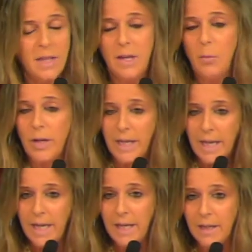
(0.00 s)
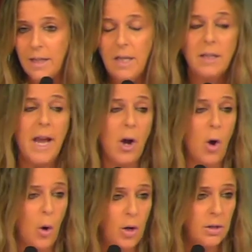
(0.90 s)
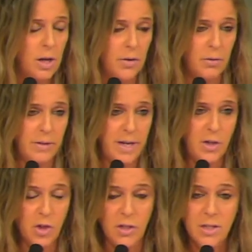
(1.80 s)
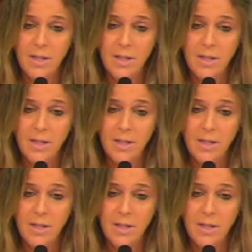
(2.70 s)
they want a king like all other nations.